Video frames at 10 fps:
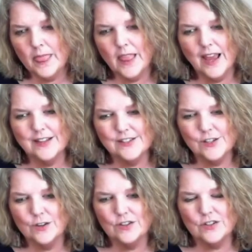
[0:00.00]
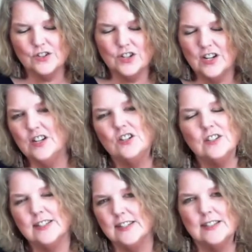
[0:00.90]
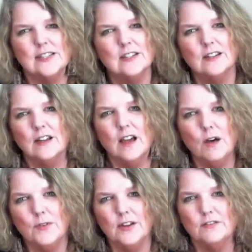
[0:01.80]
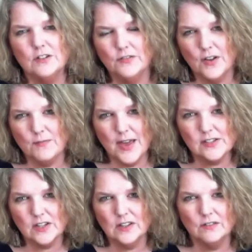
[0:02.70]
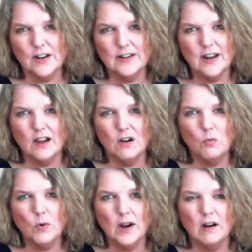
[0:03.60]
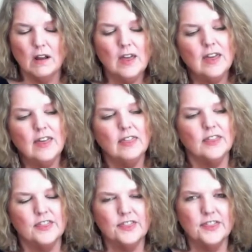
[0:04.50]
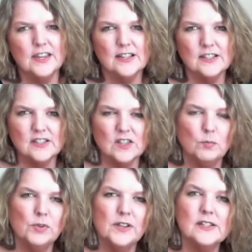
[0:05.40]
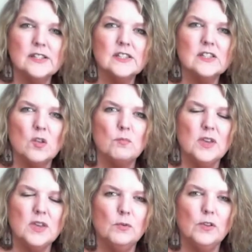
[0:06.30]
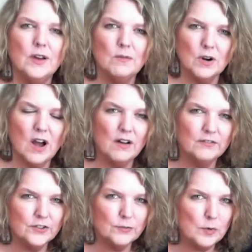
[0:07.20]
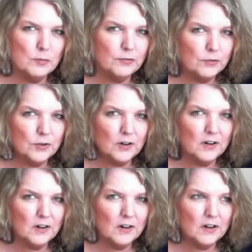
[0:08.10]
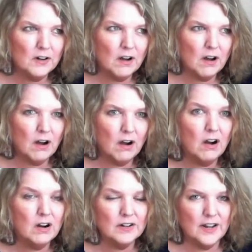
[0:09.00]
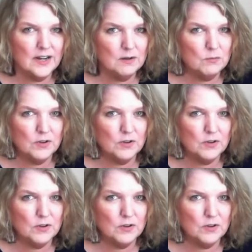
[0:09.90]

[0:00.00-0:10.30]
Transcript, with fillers: And so there's a change in season coming for divine masculine right now, where the things and the places and the people that were comfortable before aren't anymore.